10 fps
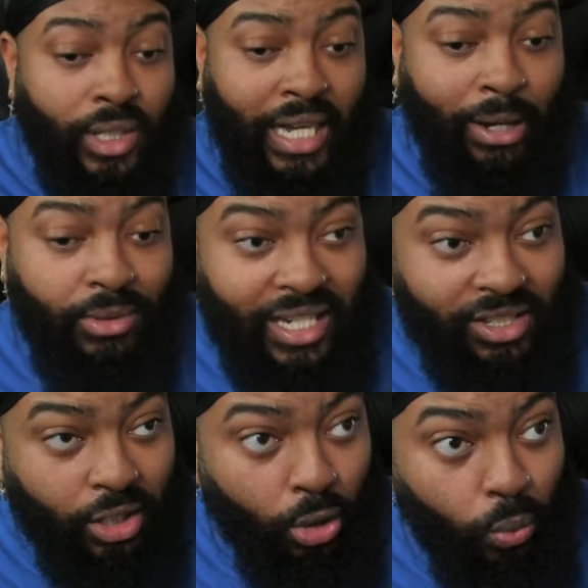that was at
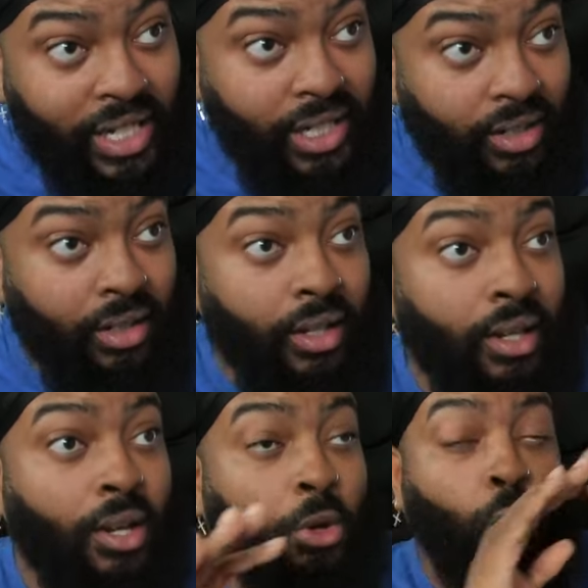the arena,
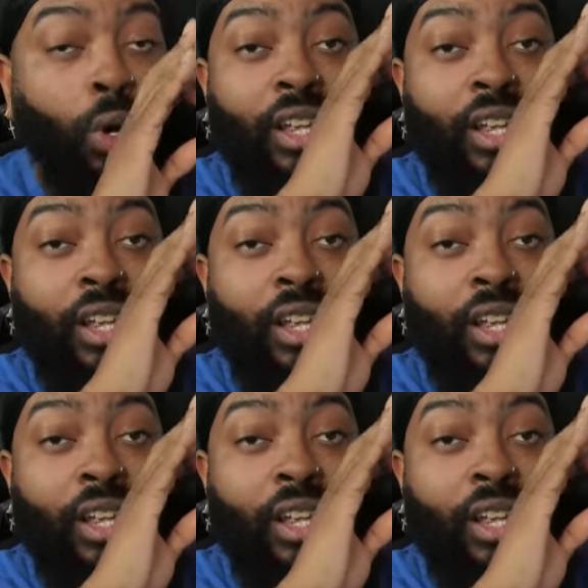was